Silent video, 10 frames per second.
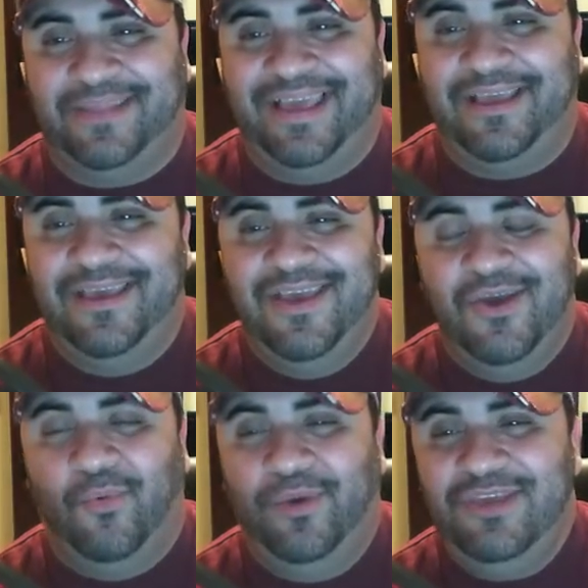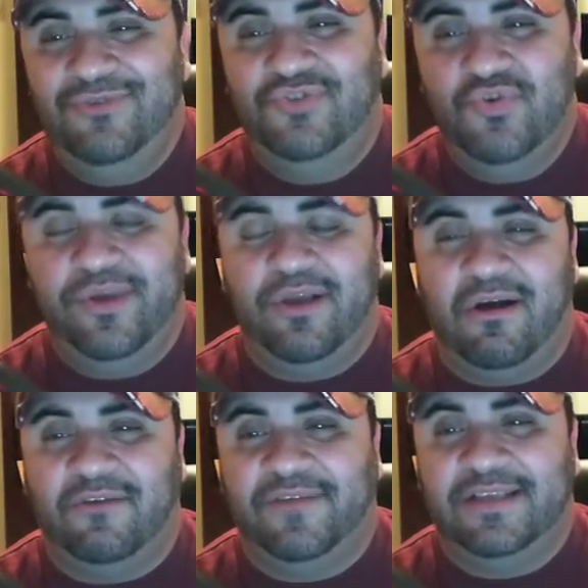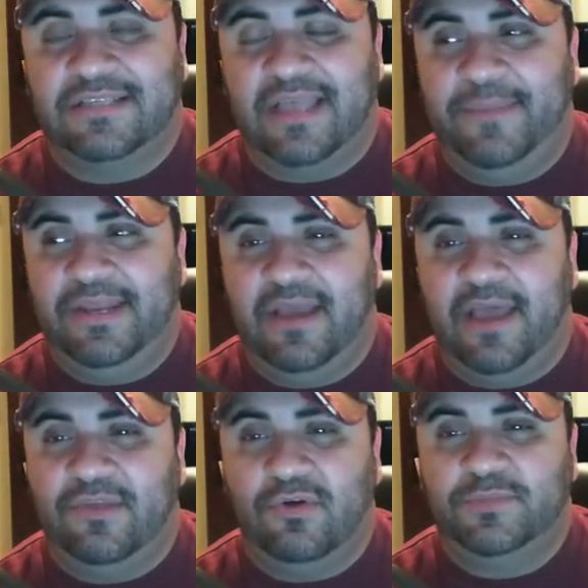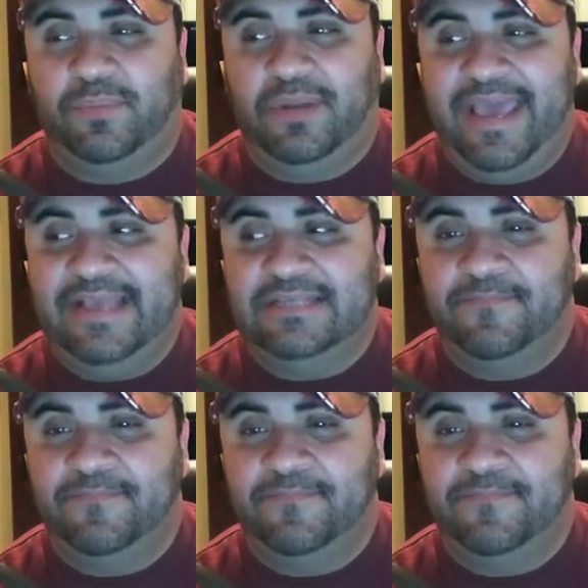What are you doing, offense? On those plays,